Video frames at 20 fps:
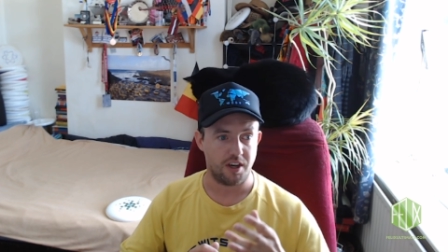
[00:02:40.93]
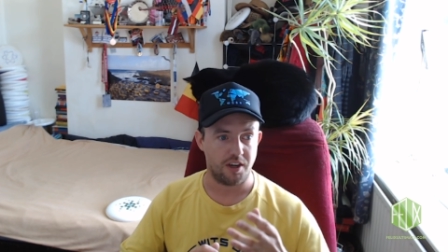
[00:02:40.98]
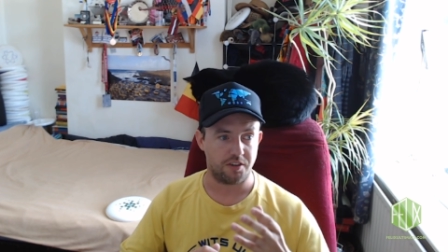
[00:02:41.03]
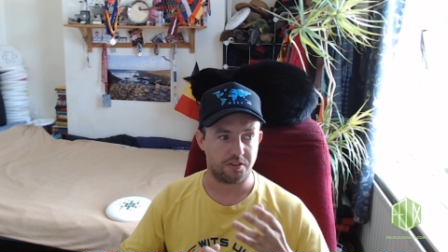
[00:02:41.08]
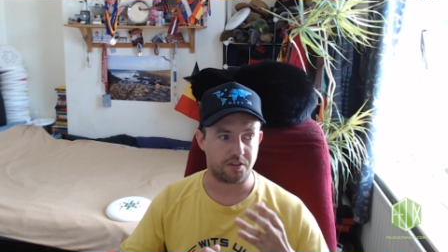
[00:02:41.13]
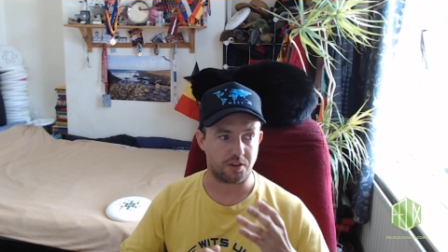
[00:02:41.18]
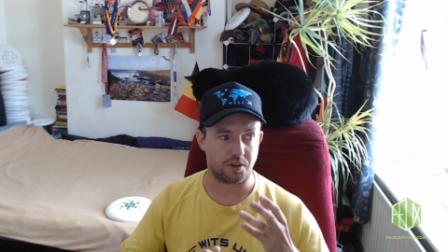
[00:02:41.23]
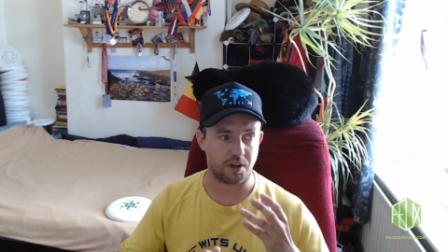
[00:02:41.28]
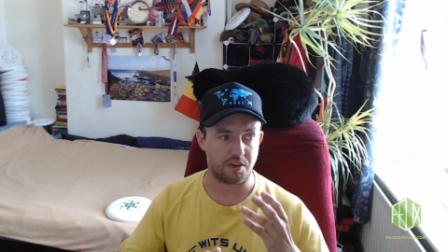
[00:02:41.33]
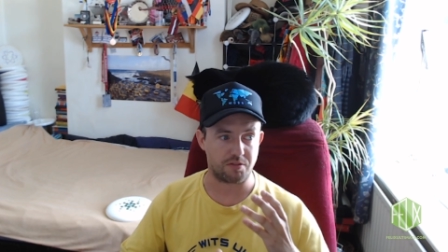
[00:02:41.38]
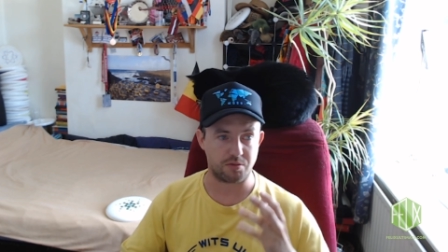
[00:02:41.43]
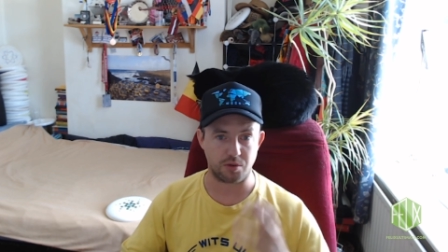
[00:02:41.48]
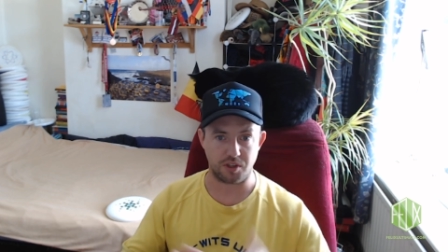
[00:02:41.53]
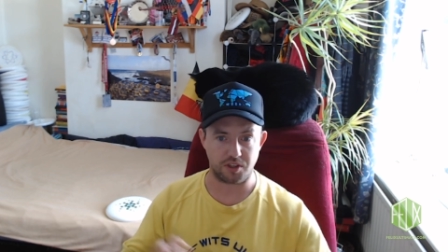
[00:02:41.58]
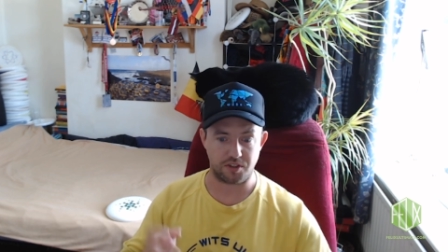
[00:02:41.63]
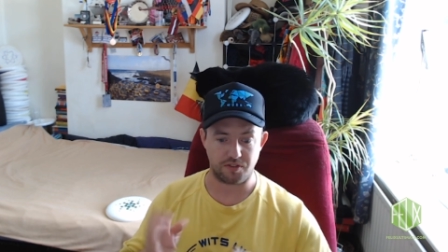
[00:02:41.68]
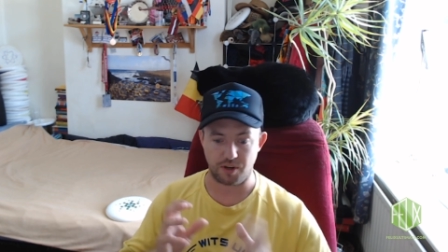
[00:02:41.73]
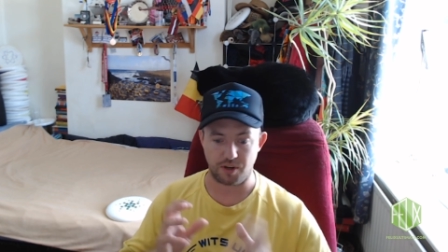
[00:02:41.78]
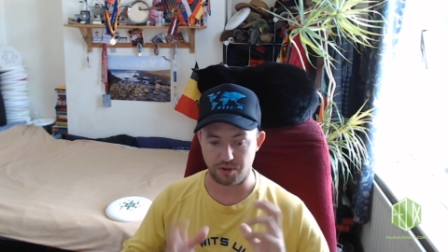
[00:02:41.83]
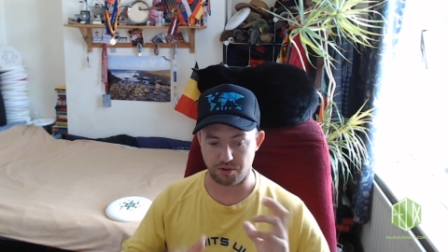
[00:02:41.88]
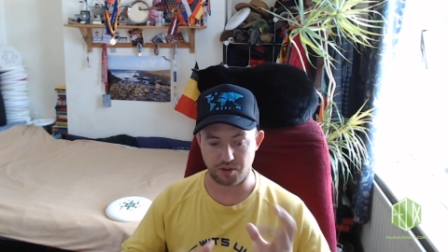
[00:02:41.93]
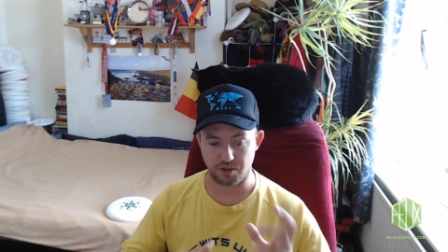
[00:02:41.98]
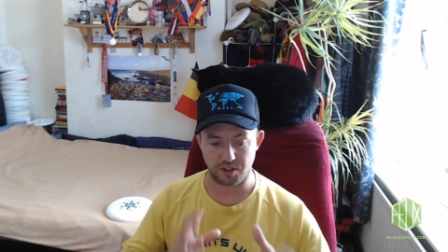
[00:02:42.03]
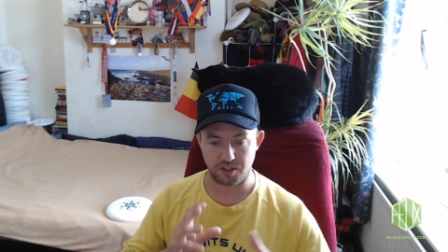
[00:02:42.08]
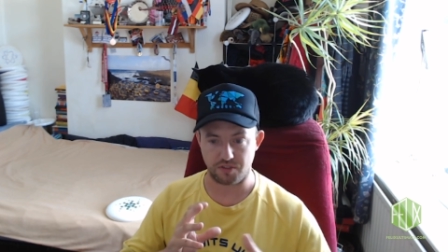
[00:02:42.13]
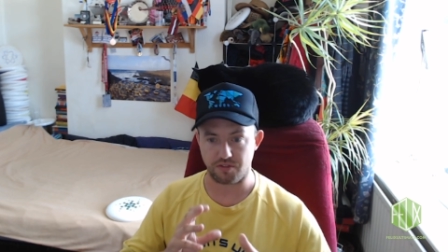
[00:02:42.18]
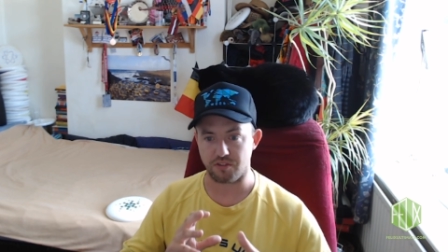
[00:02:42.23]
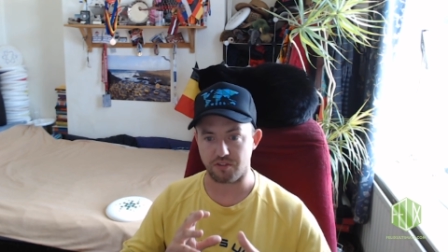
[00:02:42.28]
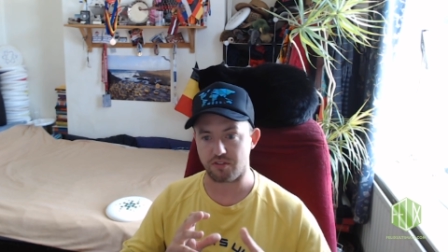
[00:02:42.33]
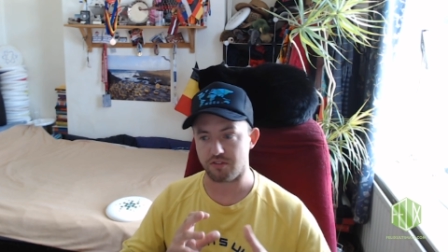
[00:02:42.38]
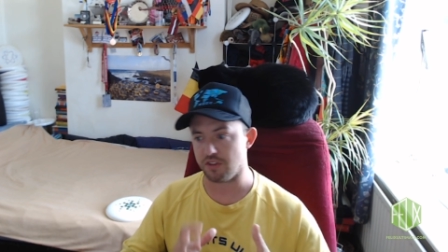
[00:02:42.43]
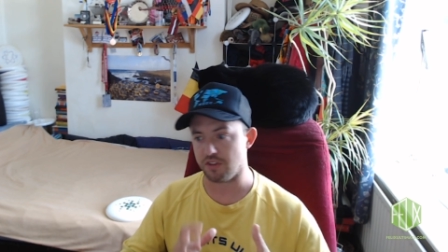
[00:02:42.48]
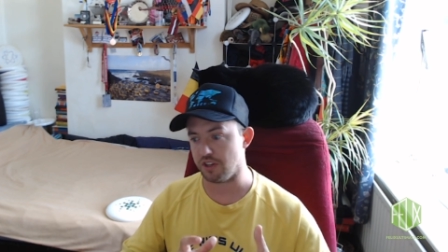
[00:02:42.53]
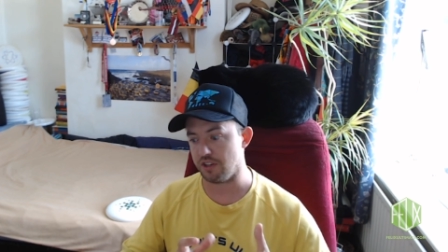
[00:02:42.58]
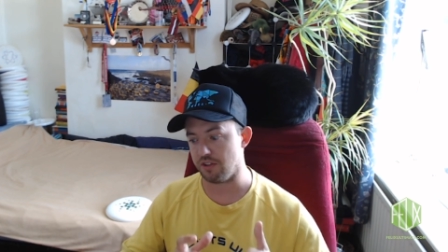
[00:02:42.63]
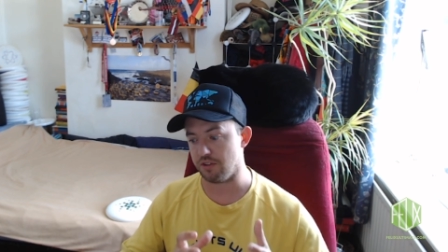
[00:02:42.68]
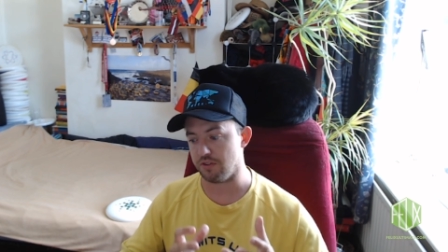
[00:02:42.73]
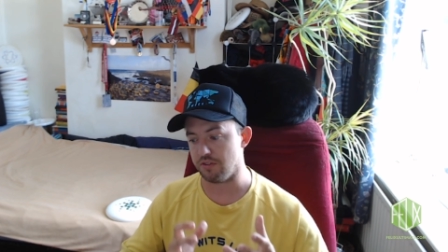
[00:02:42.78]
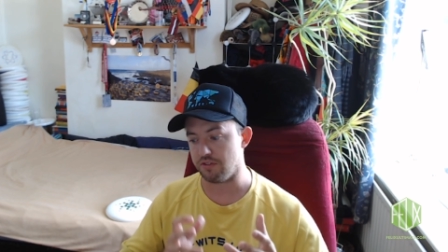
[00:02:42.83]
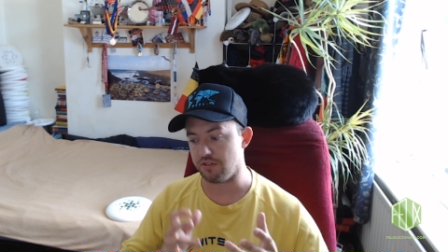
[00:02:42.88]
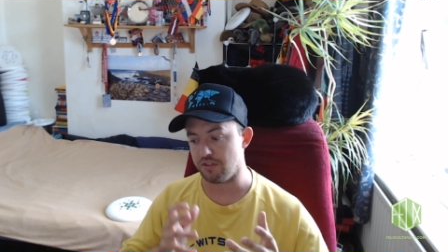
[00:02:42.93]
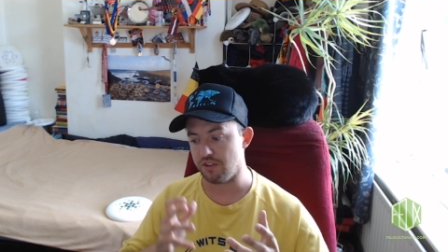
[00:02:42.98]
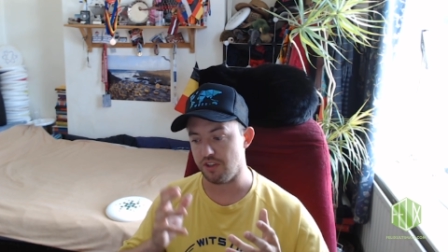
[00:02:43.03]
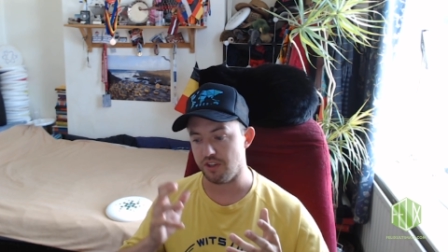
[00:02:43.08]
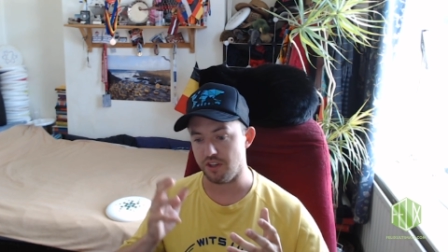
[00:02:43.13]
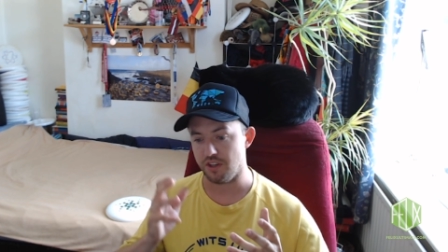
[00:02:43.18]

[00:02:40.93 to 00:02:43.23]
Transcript: so everyone developed their own different styles,